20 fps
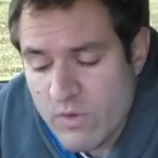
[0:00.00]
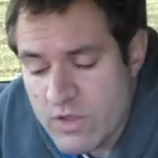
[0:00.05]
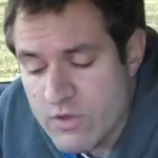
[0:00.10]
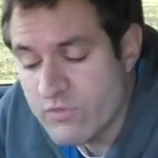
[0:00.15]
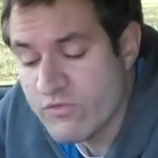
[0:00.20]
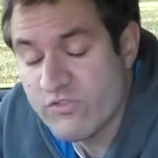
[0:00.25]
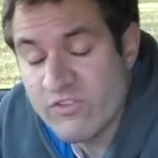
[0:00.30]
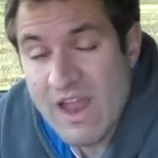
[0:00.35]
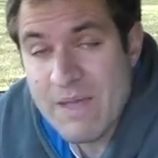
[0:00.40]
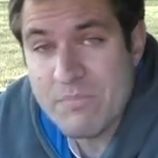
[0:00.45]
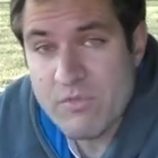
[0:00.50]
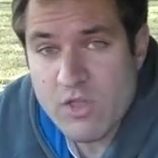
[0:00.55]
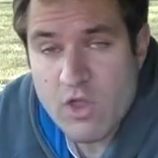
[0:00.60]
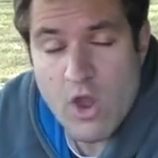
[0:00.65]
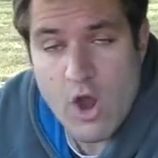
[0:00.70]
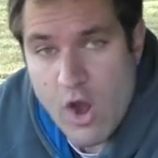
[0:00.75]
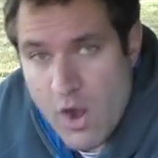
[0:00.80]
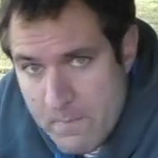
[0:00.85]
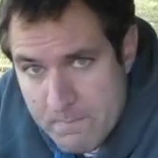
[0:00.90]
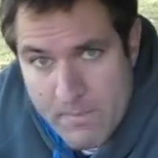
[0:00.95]
when you stop the
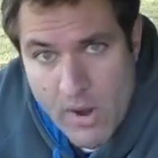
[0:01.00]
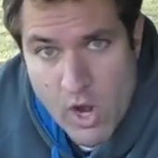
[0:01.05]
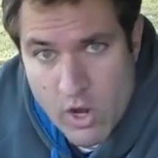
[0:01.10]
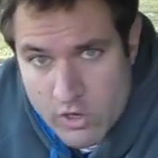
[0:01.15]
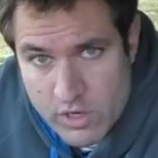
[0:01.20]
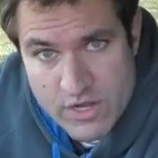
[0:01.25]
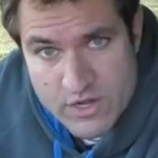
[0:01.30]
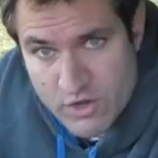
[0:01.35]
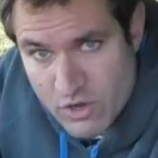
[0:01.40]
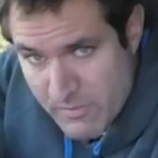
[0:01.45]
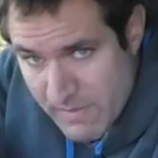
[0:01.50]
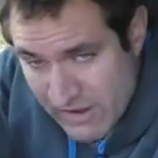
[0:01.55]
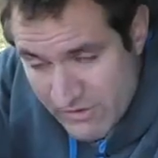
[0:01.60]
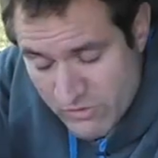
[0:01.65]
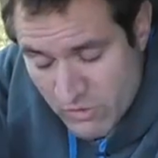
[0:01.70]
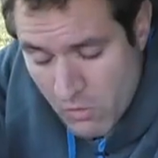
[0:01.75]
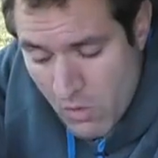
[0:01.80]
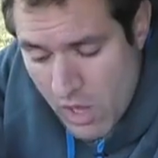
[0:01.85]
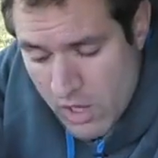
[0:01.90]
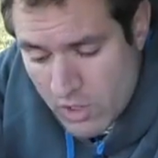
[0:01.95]
car and park it and you're
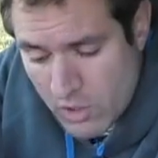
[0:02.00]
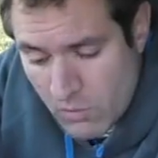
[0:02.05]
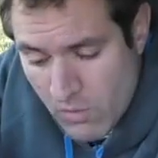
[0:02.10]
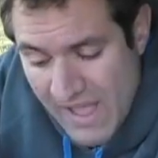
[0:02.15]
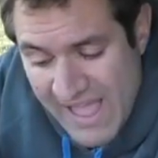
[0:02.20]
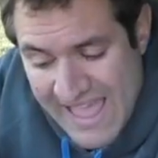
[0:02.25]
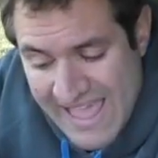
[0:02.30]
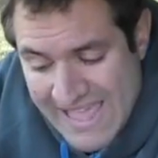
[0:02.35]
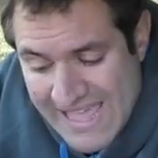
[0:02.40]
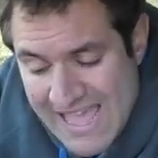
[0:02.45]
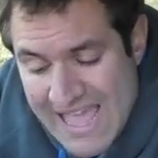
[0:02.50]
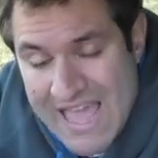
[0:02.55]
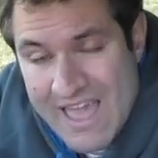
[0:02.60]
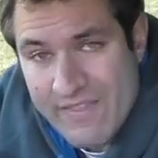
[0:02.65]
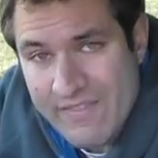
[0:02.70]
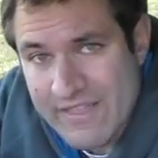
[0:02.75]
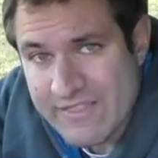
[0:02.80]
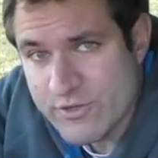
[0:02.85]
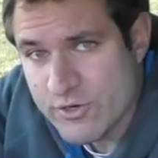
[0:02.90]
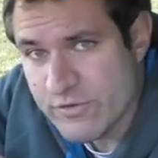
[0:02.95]
about to walk away,
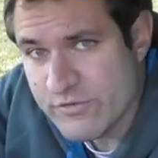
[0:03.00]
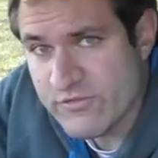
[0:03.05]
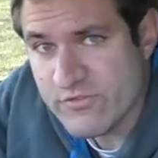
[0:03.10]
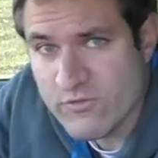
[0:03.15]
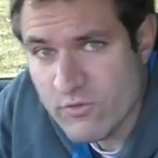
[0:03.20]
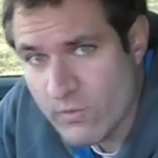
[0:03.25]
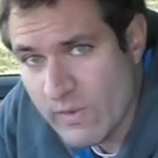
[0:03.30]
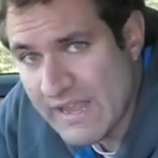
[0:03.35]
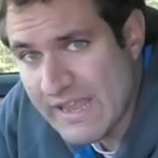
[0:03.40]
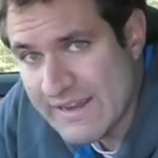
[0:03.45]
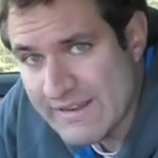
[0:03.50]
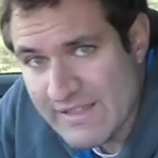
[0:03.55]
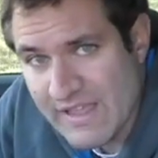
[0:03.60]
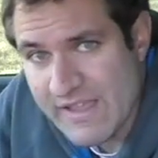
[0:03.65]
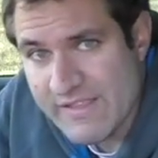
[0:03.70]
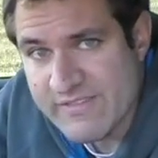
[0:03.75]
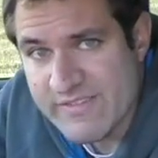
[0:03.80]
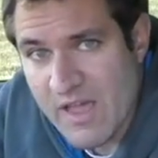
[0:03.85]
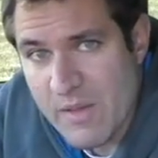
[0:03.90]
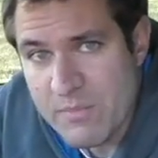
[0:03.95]
that little screen
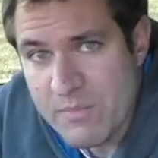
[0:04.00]
lights